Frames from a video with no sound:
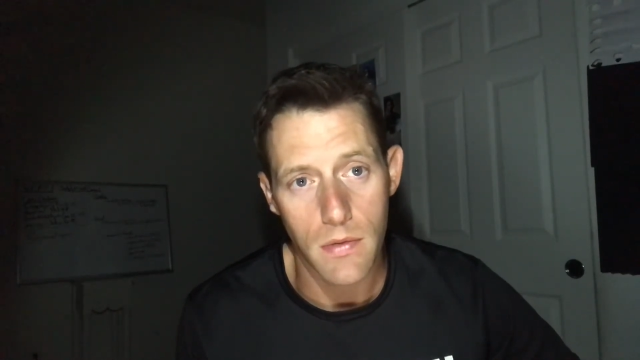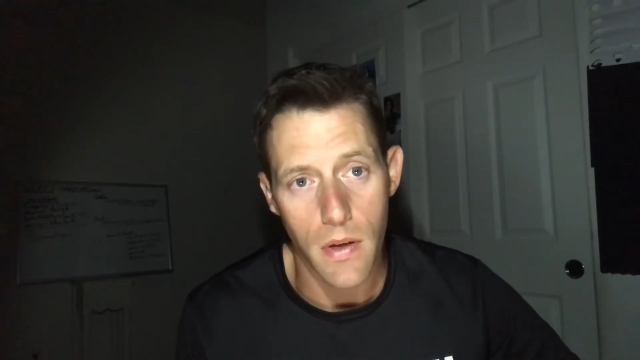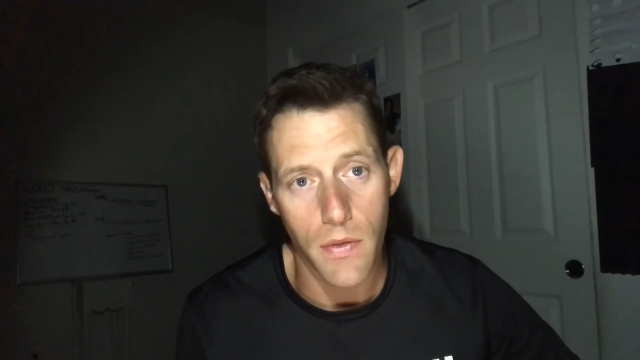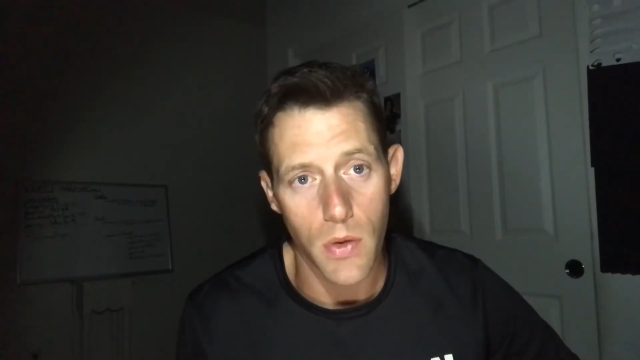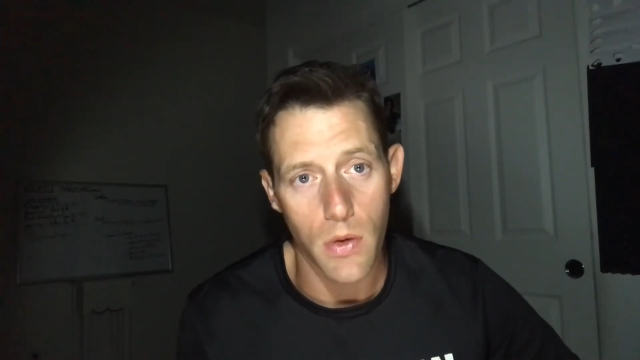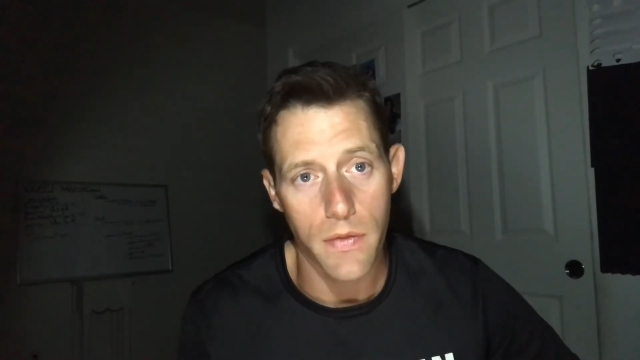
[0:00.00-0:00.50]

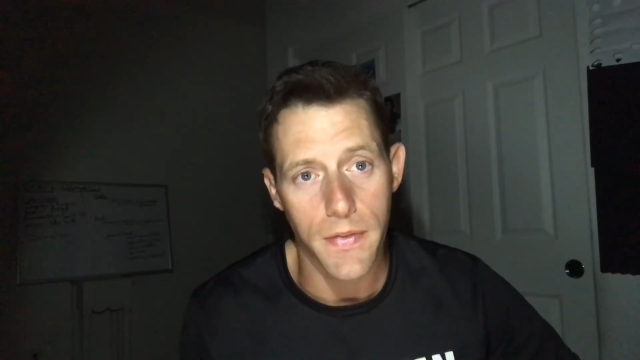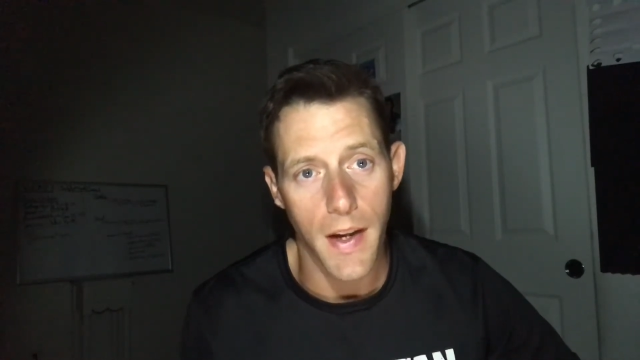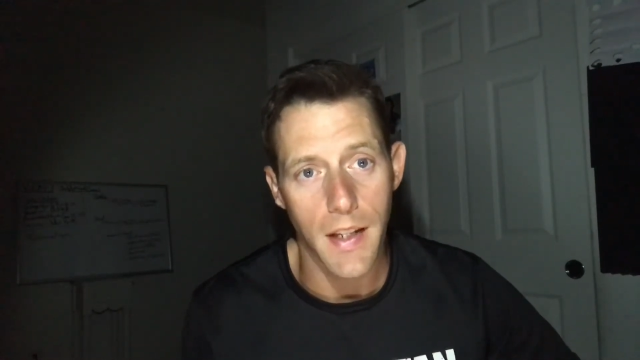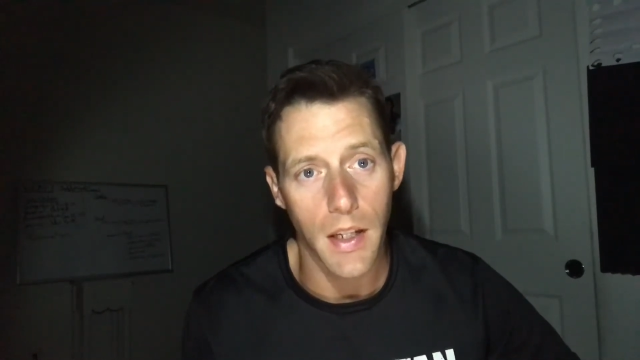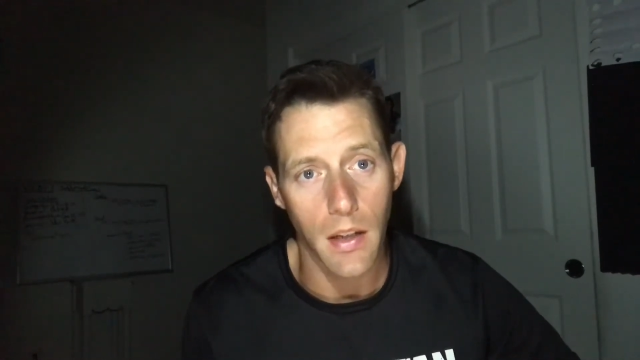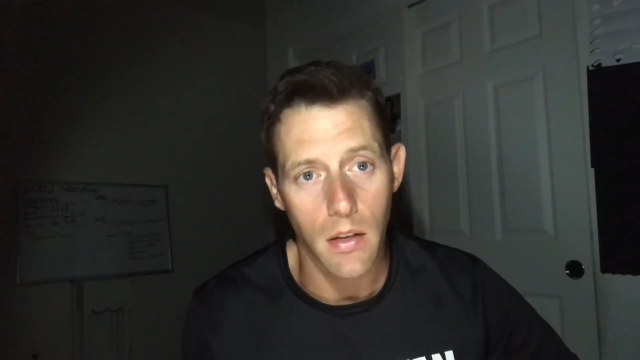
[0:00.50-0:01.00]
if you're
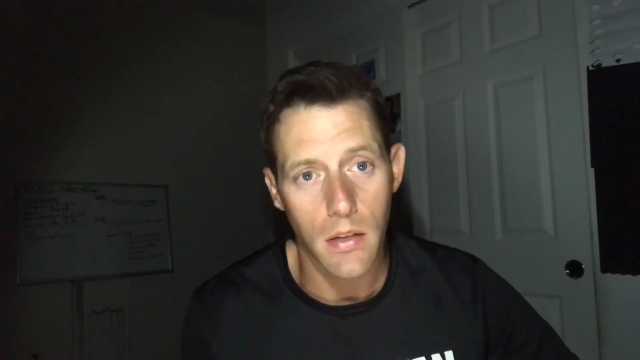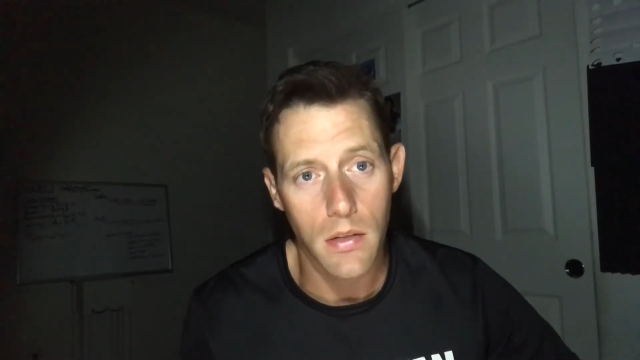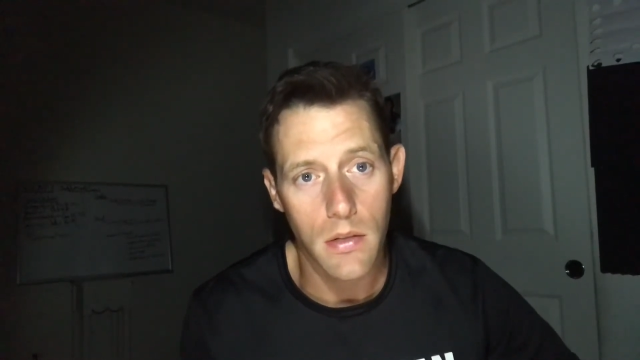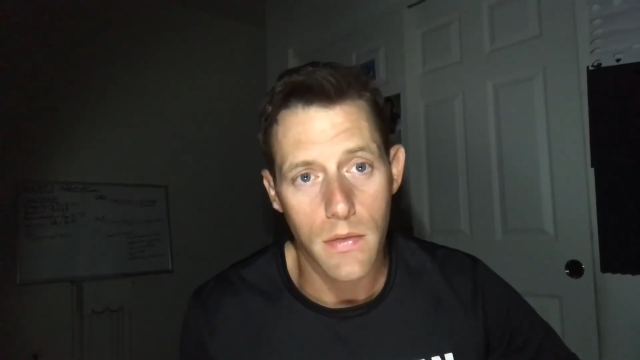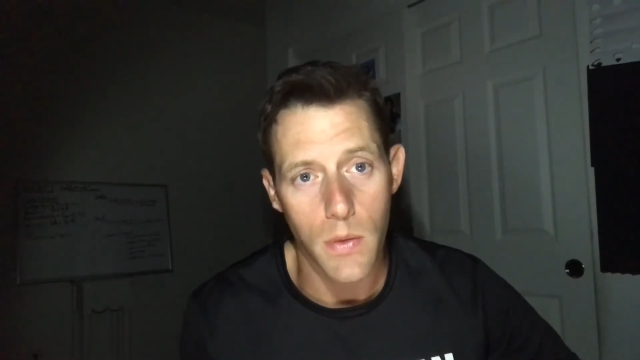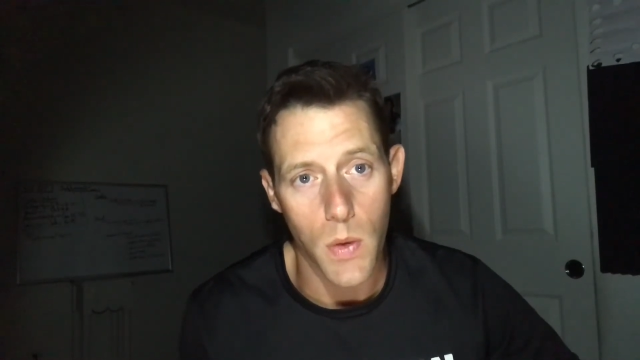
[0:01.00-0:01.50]
fighting
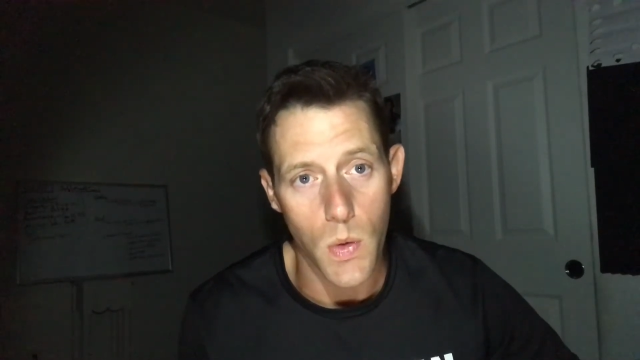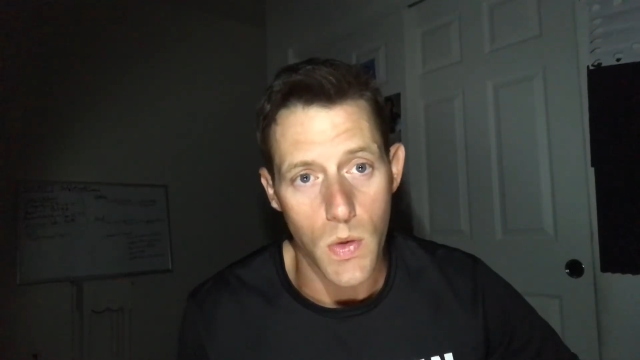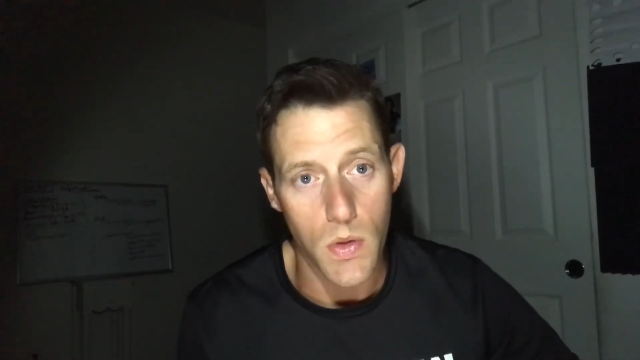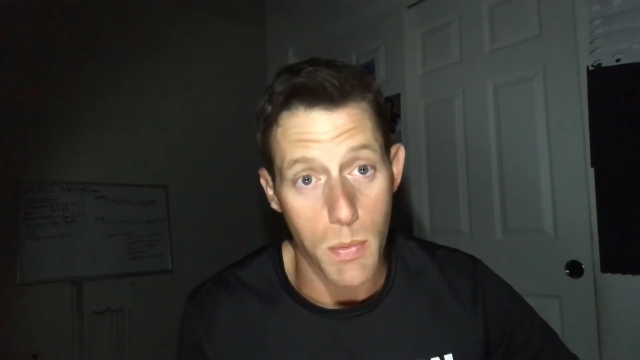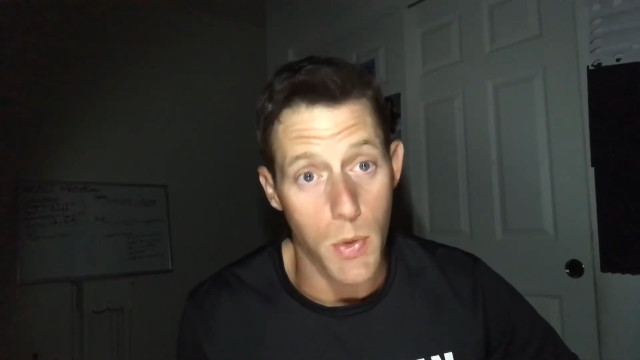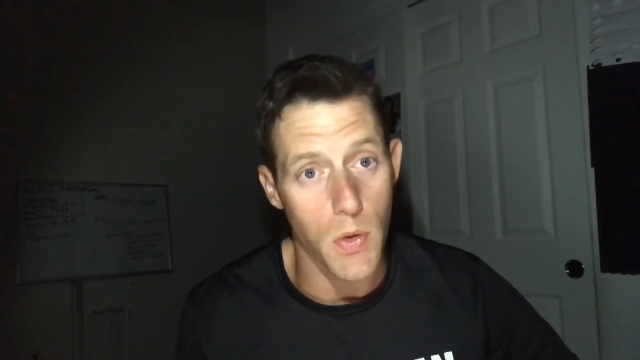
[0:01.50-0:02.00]
for your
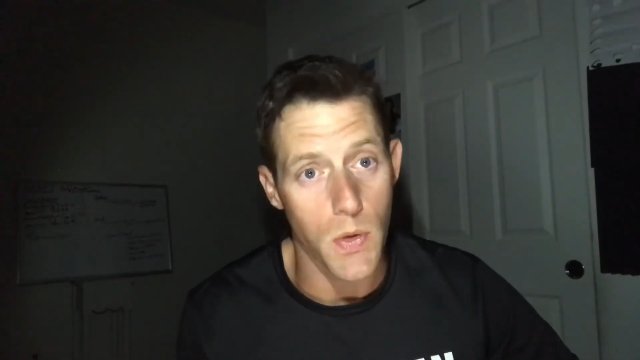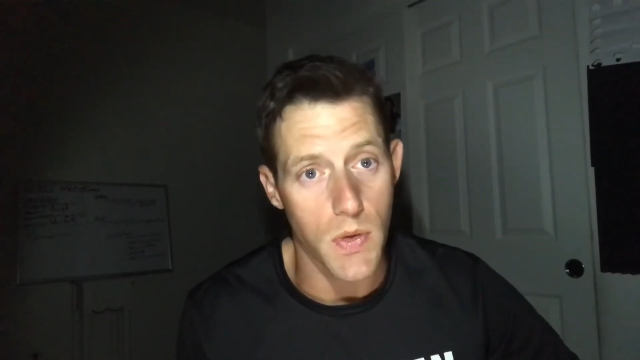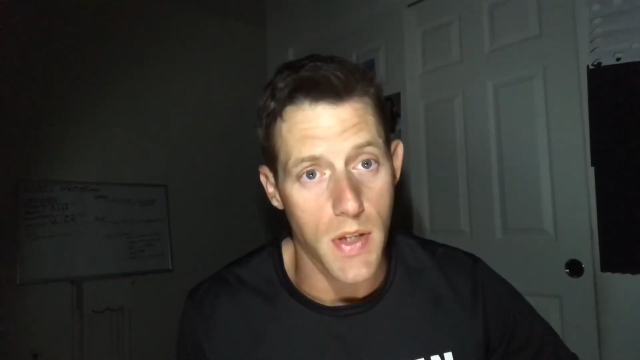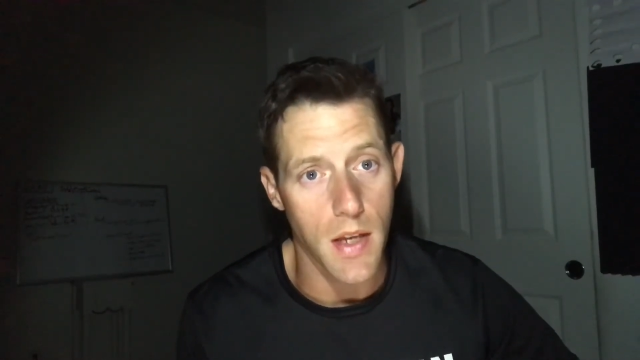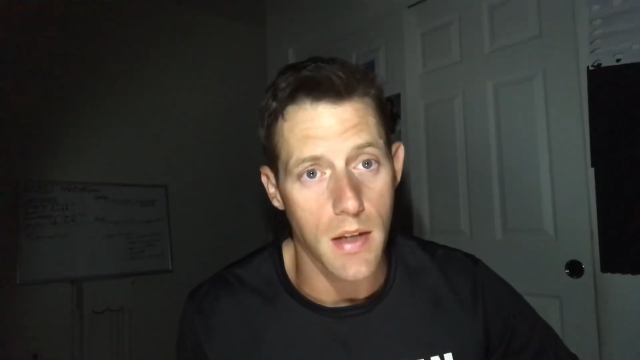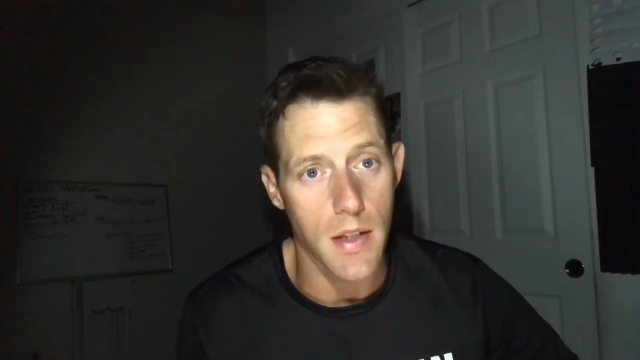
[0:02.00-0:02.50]
spiritual
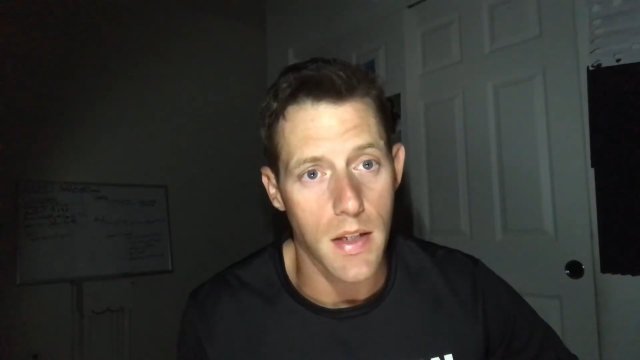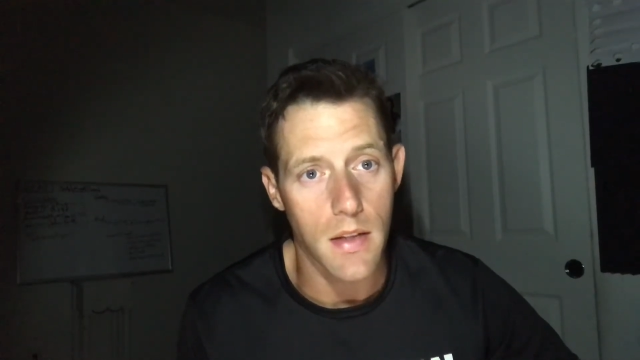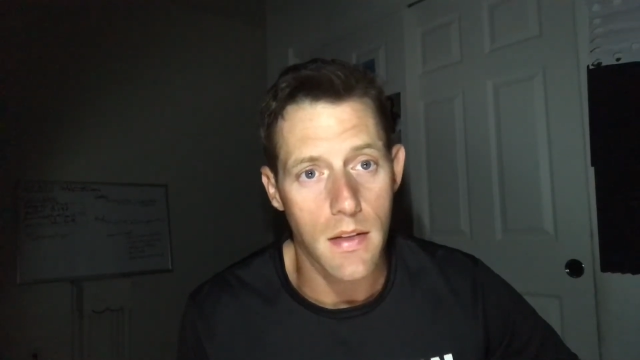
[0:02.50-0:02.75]
sanity,